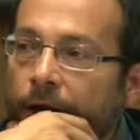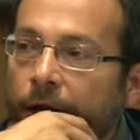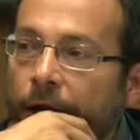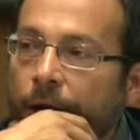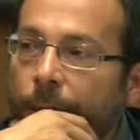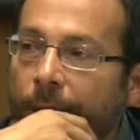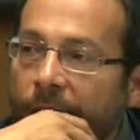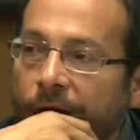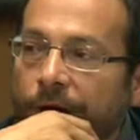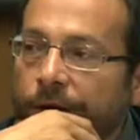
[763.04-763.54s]

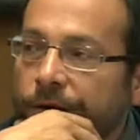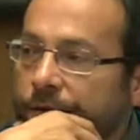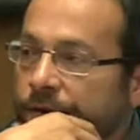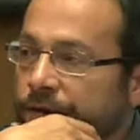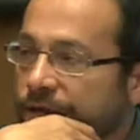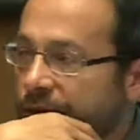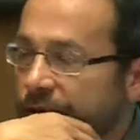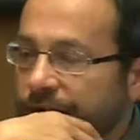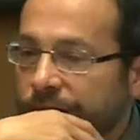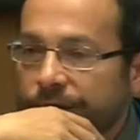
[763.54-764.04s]
among the
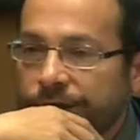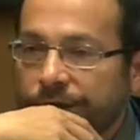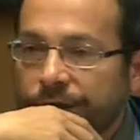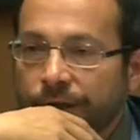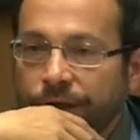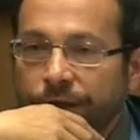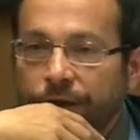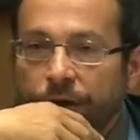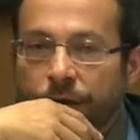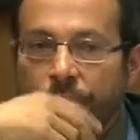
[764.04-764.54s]

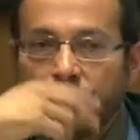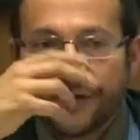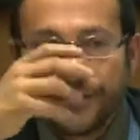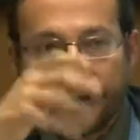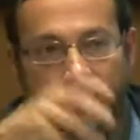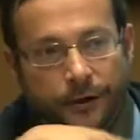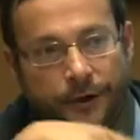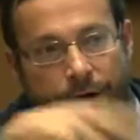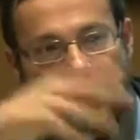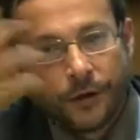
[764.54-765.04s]
17 goals
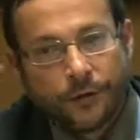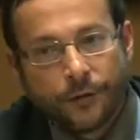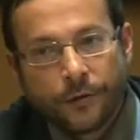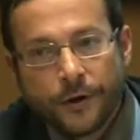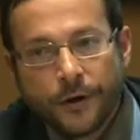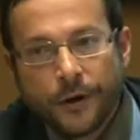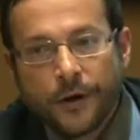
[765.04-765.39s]
that are now